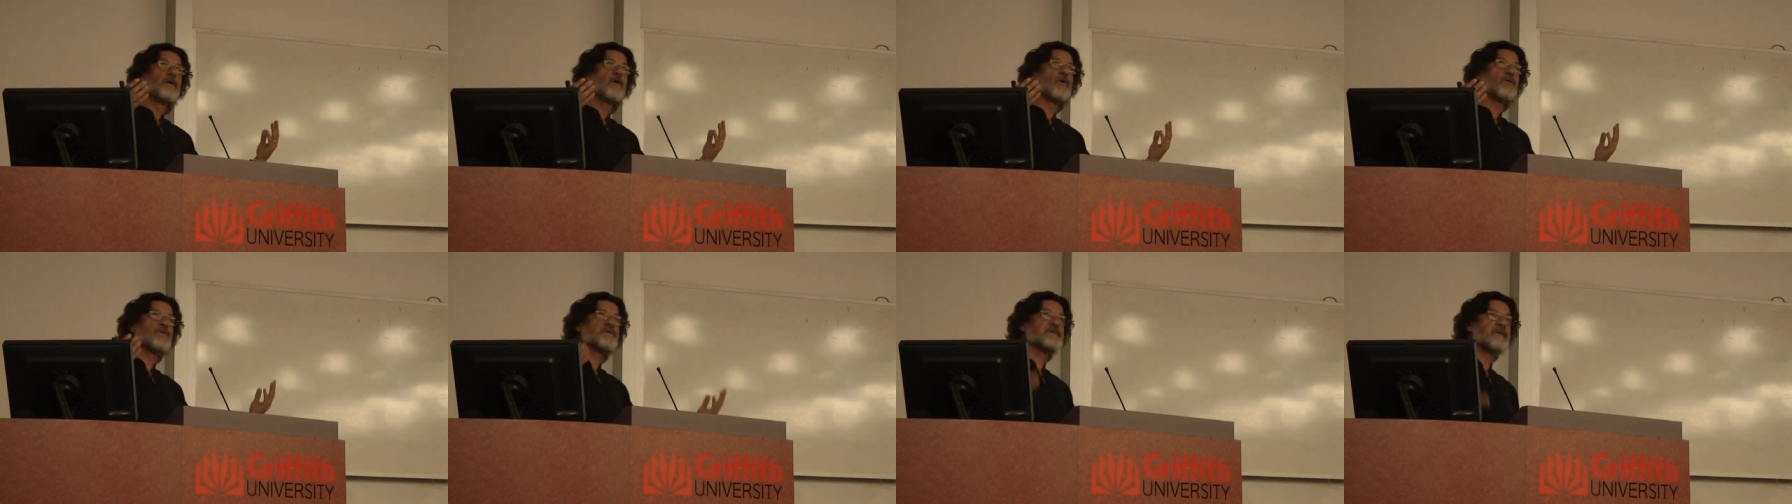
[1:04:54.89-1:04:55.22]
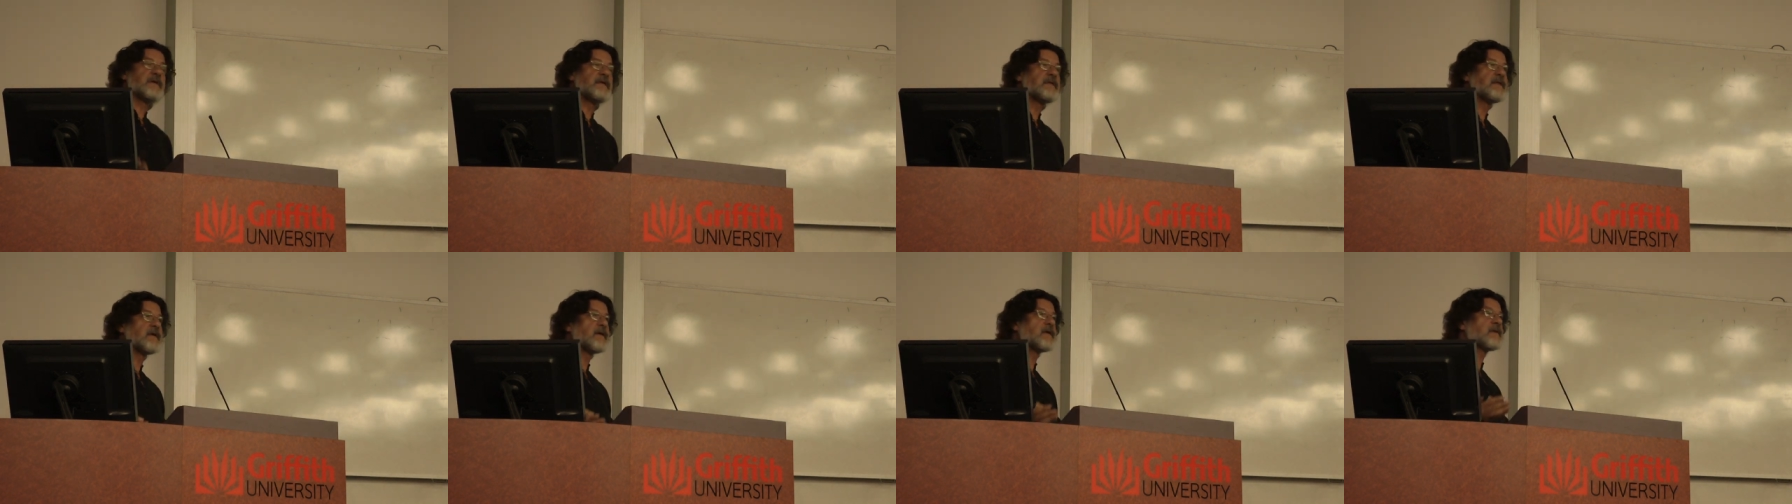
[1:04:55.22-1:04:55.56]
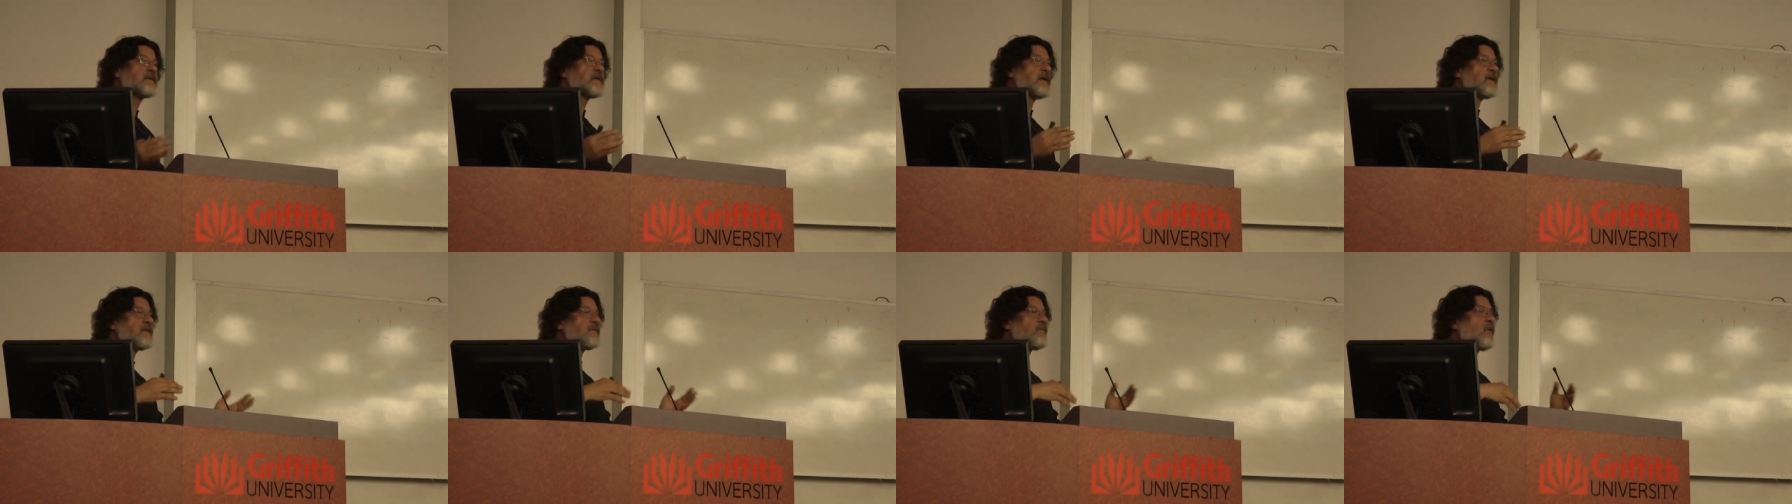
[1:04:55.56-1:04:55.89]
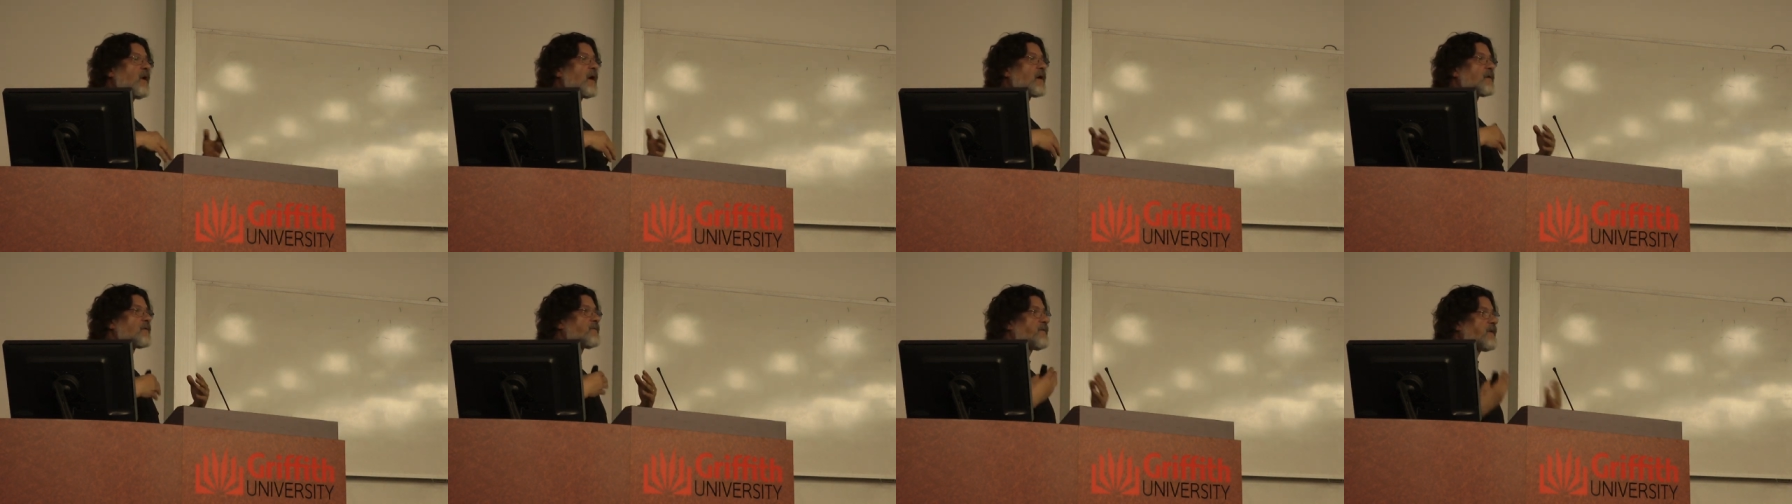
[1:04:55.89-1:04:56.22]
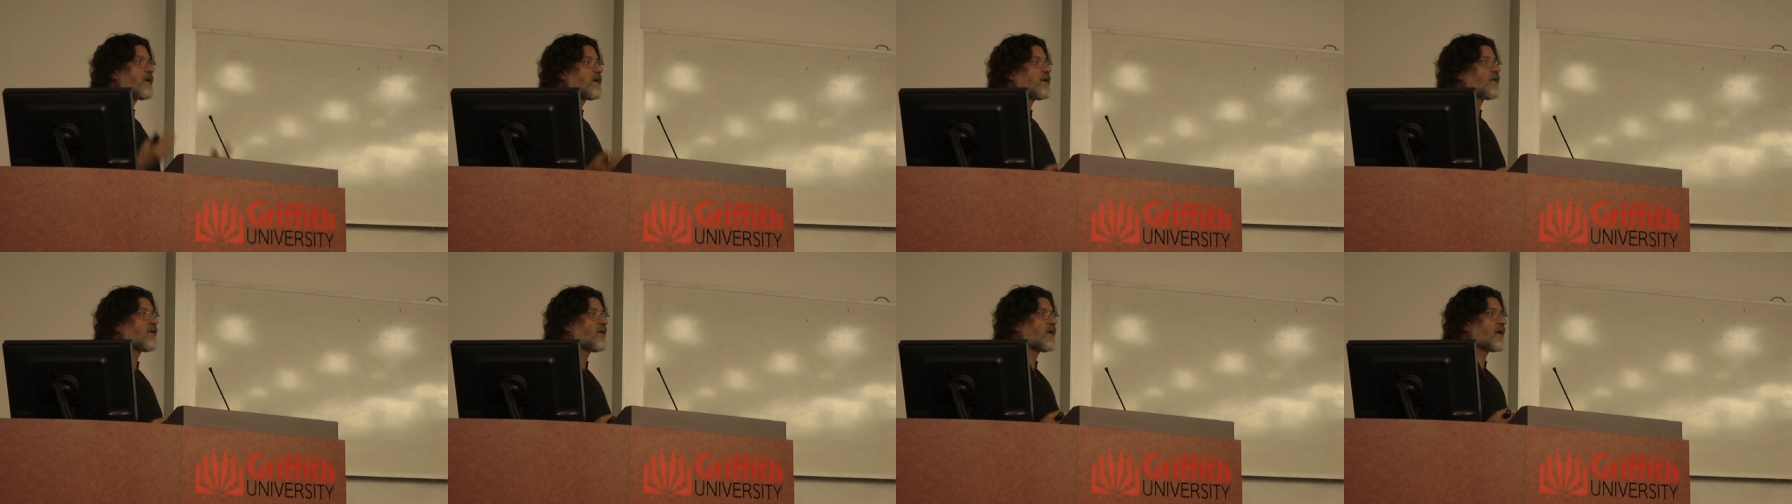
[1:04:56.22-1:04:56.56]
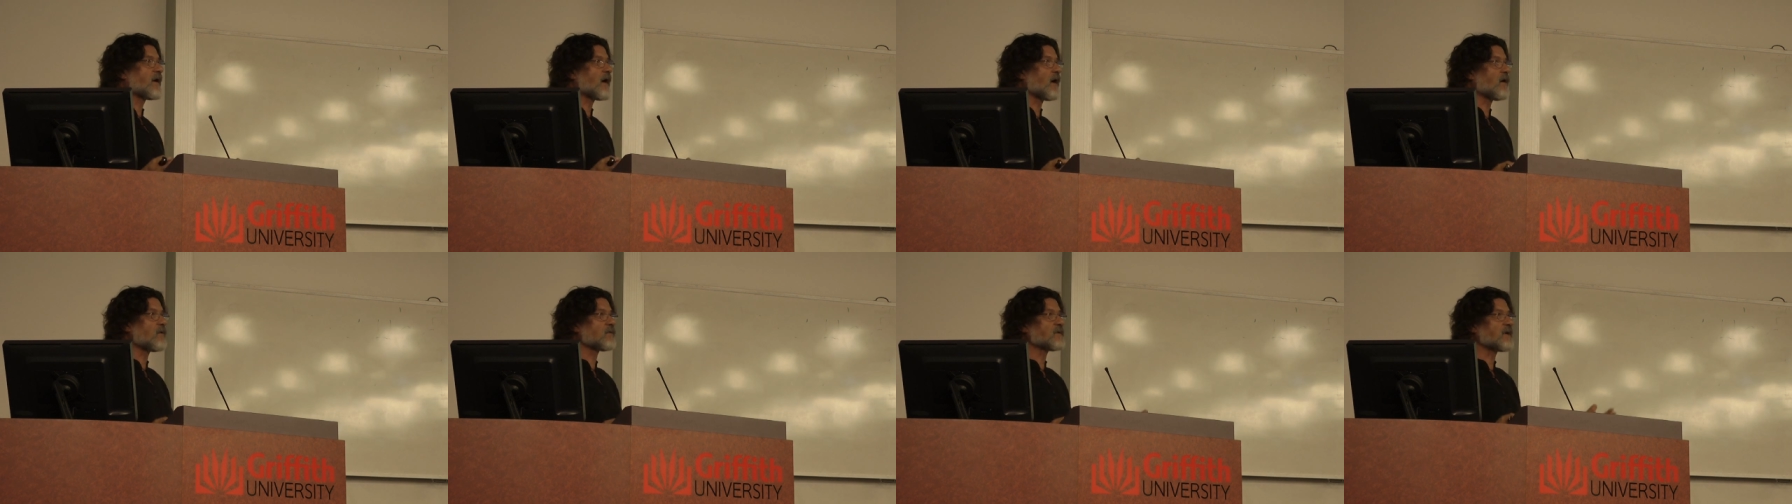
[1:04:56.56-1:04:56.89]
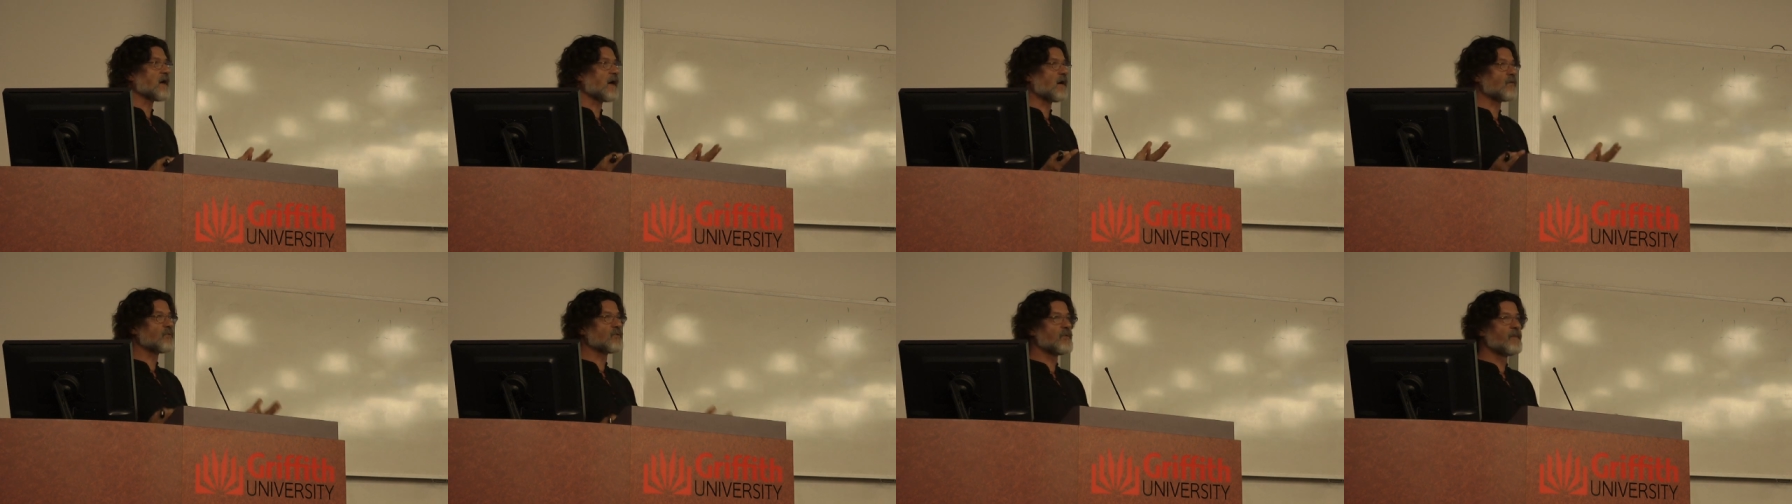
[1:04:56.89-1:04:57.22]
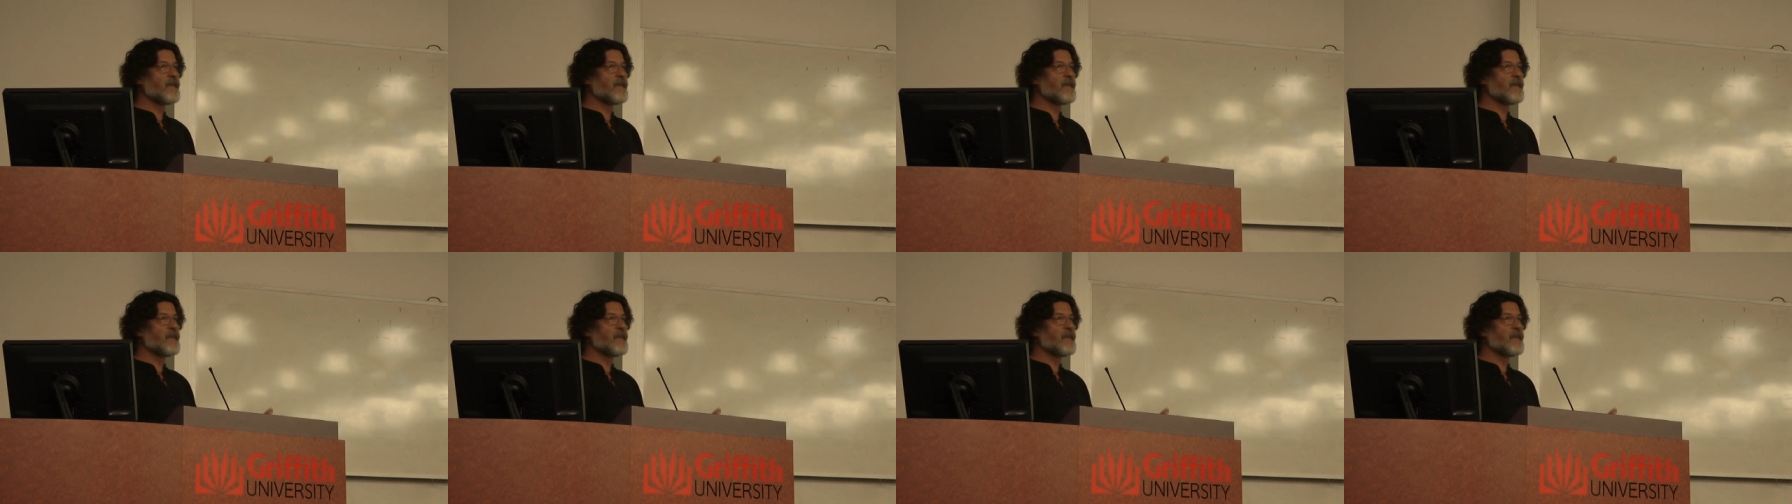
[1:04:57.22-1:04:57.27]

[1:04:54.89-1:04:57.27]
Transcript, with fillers: considered and we are figuring out how